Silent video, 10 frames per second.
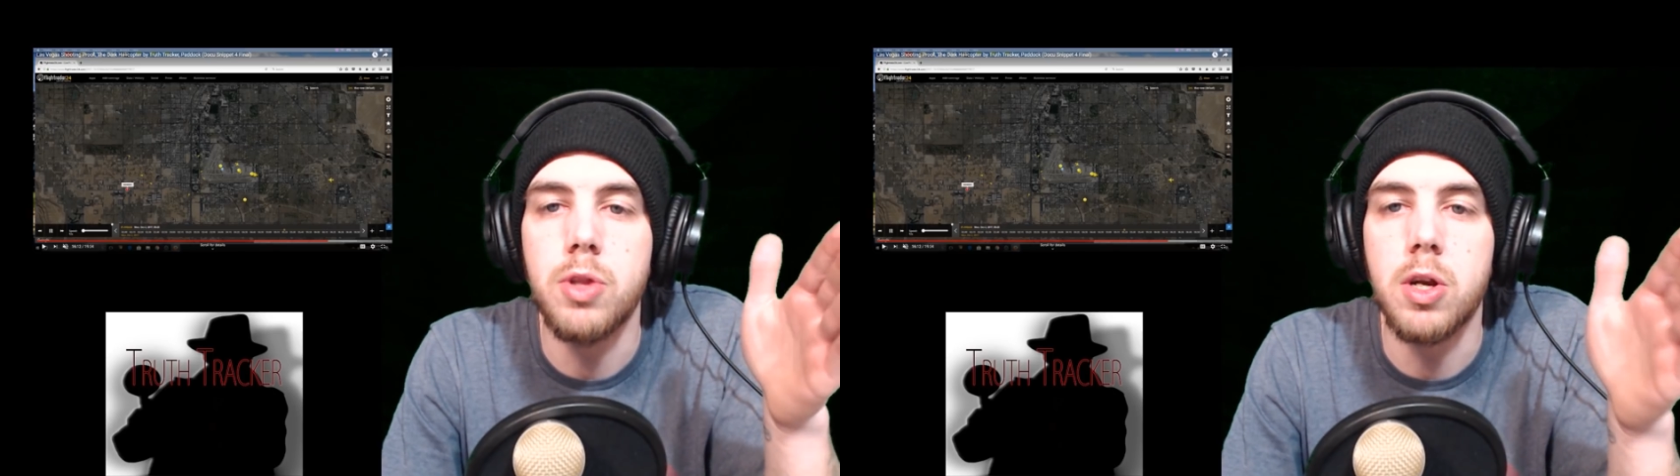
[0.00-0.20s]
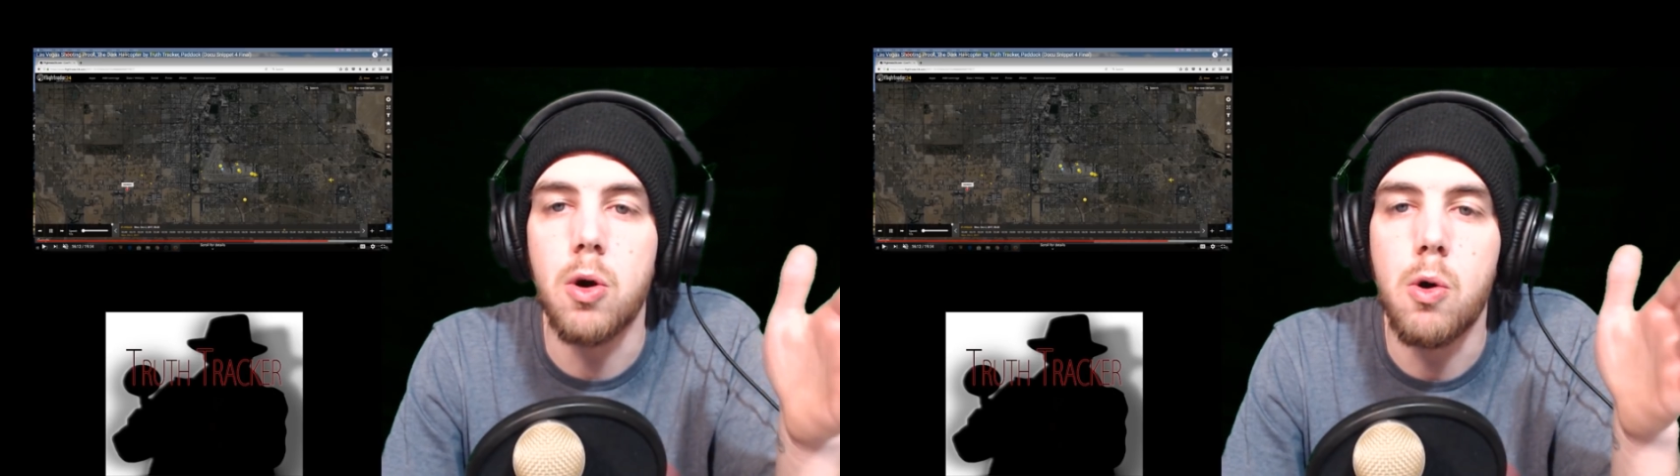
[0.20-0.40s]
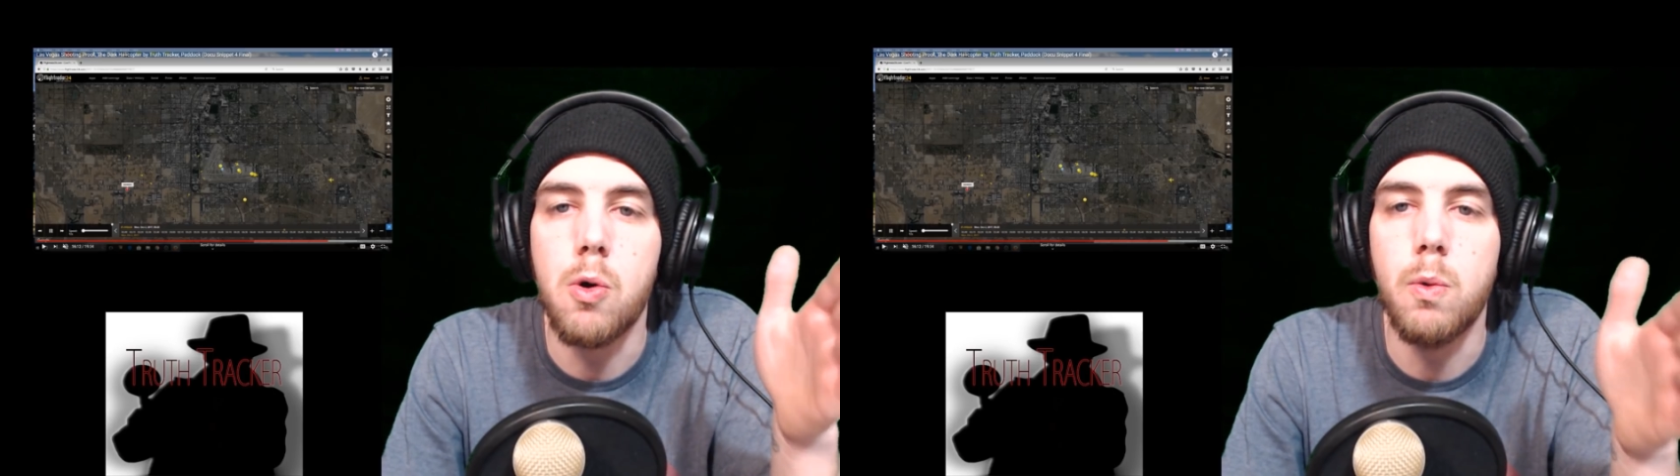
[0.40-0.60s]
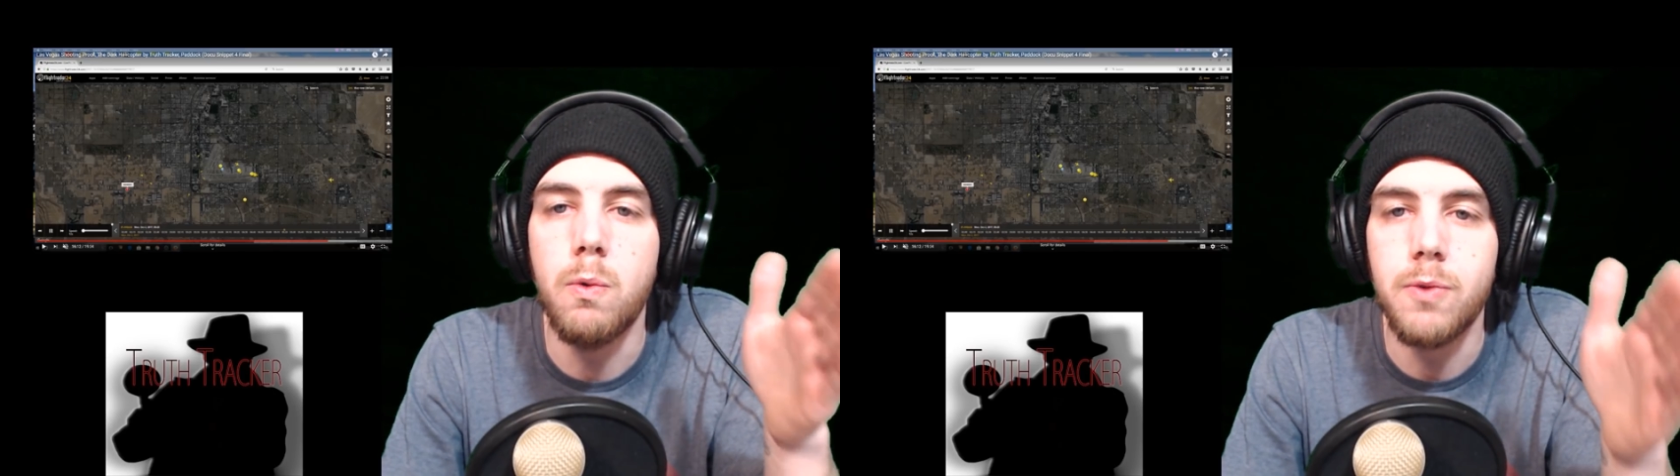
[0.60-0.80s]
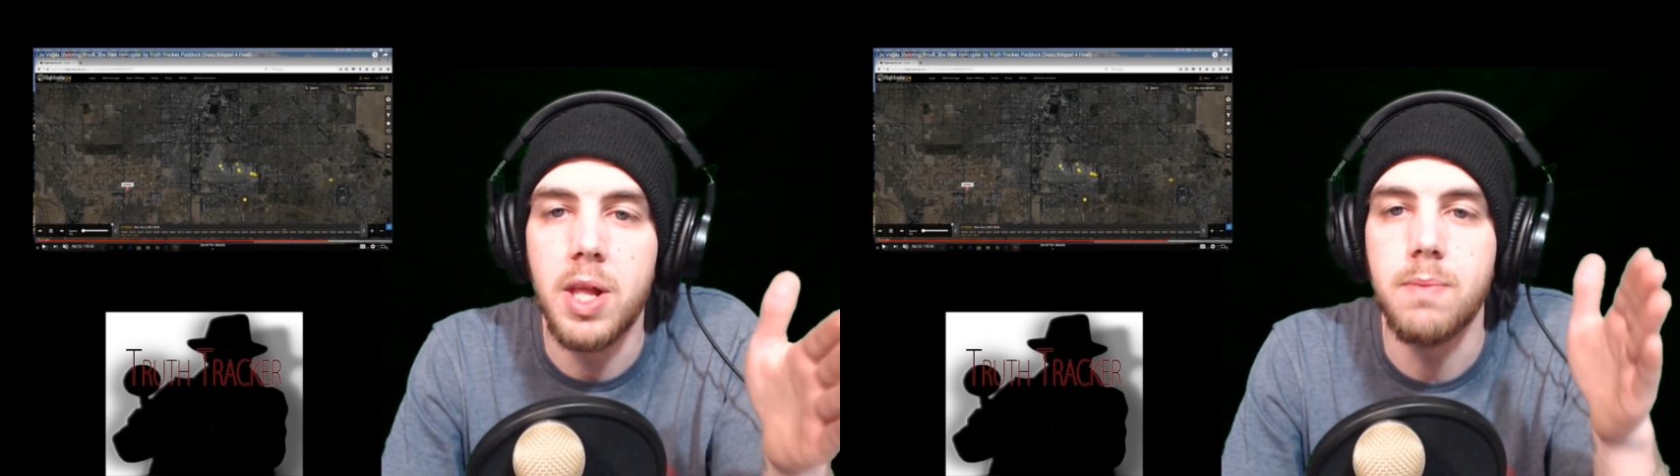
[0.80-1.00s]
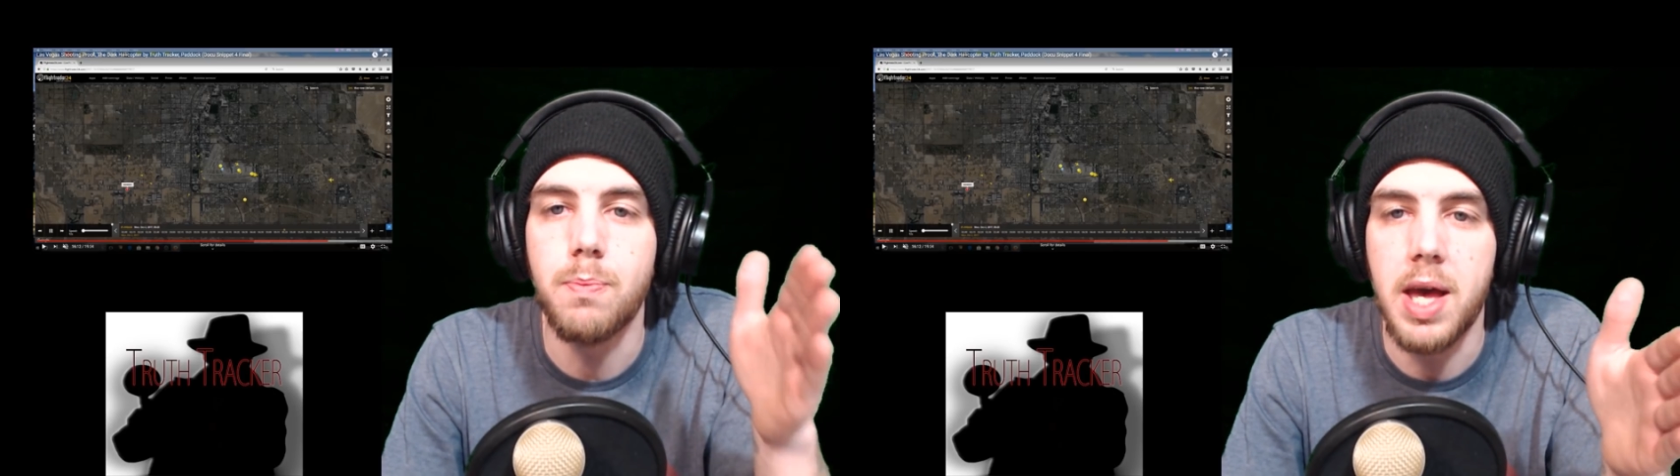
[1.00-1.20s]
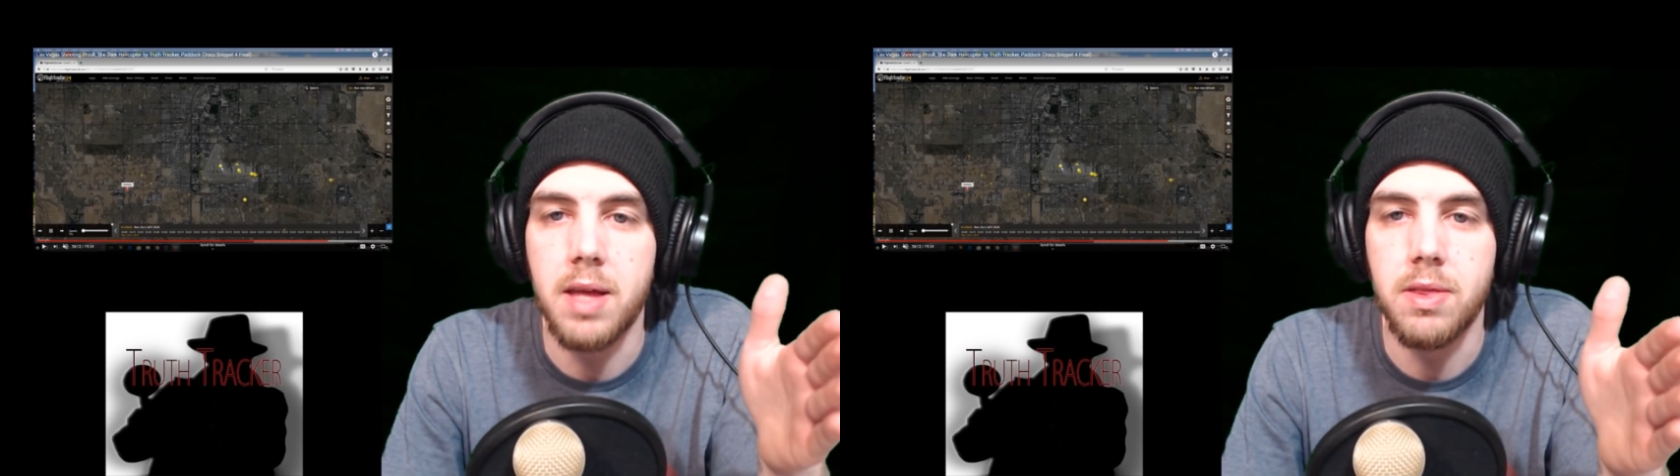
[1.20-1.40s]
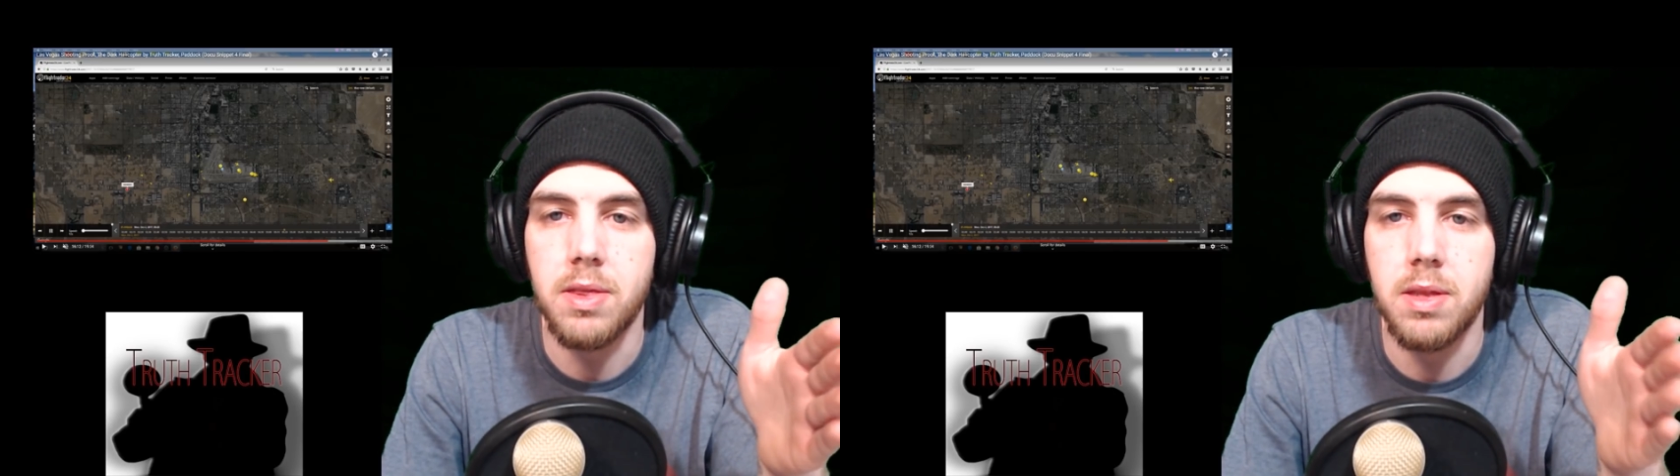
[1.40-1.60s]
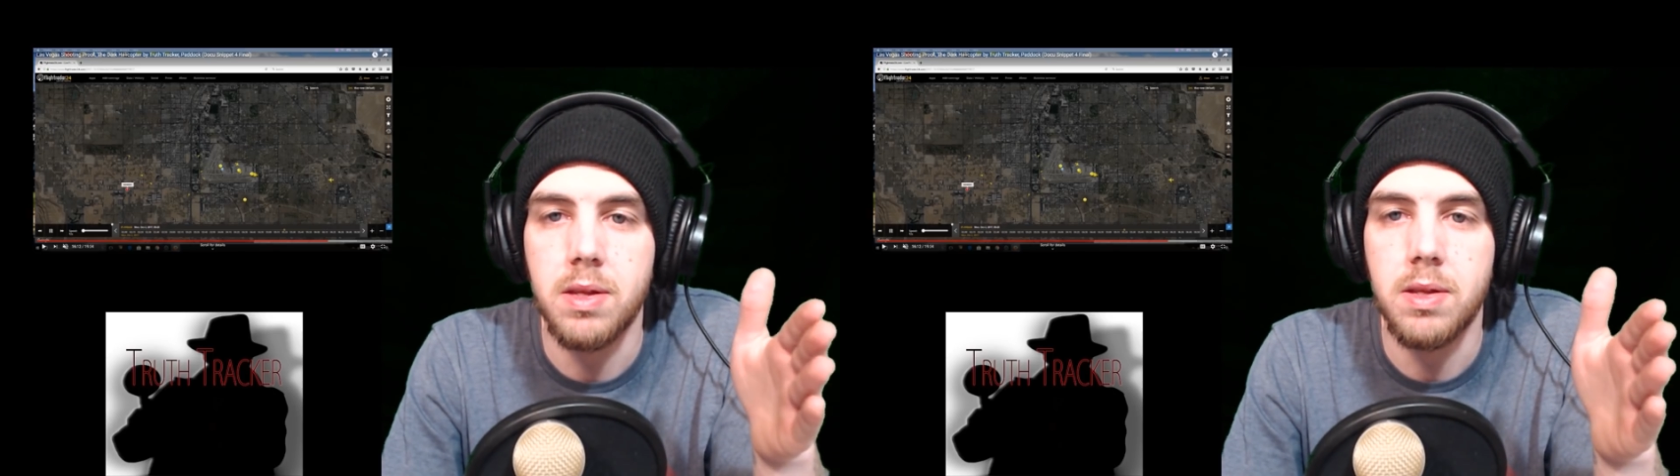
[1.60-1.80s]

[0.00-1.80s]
their whole flight path.